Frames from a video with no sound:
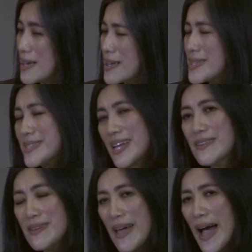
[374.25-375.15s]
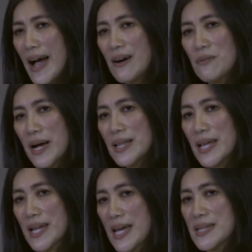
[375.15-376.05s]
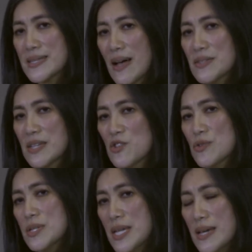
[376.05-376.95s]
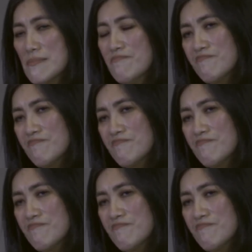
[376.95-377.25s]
So I said, yeah, well, that kind of sounds interesting.